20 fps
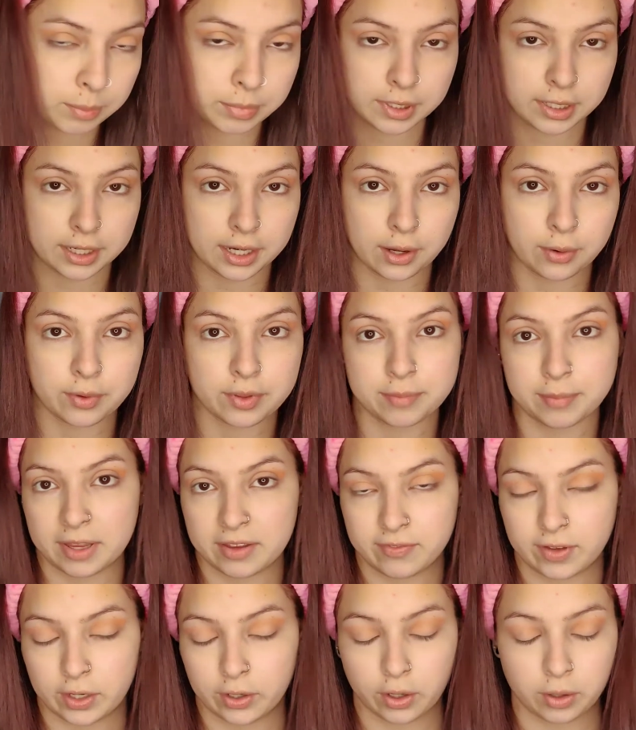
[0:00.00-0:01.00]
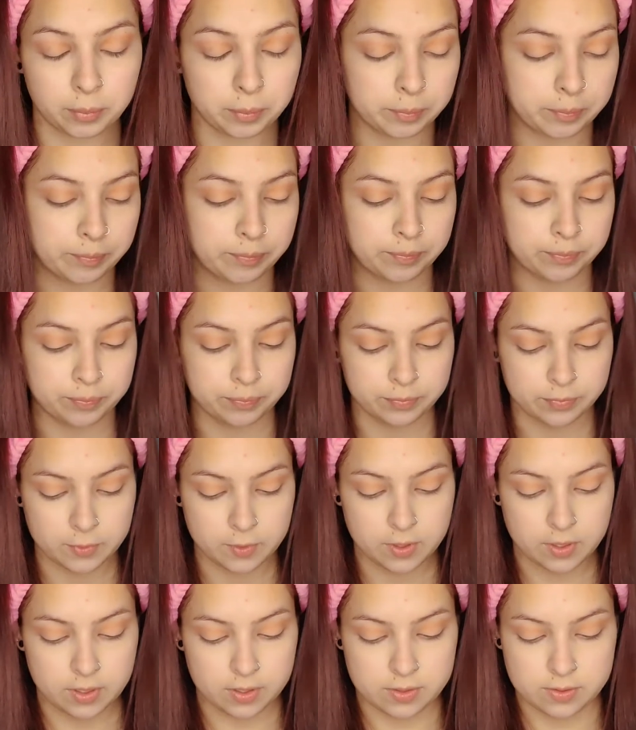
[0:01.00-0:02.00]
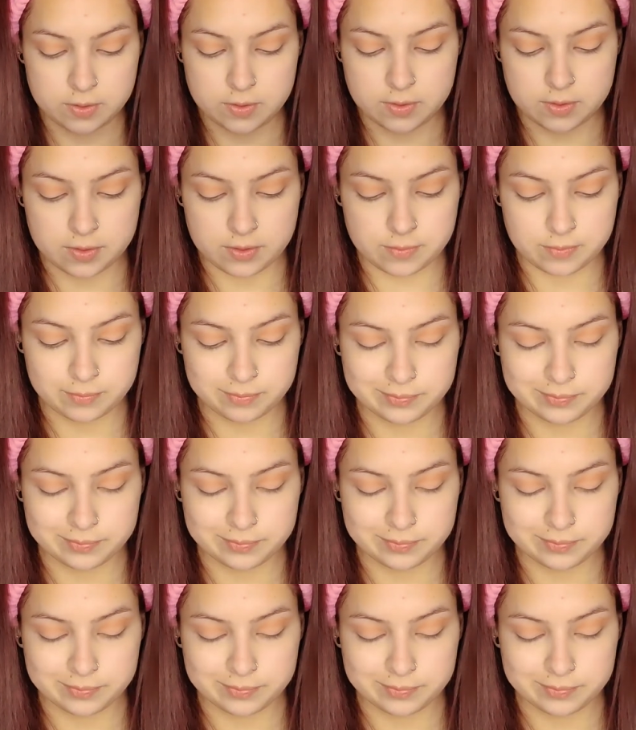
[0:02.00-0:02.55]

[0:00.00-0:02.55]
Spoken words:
blend out with my finger, because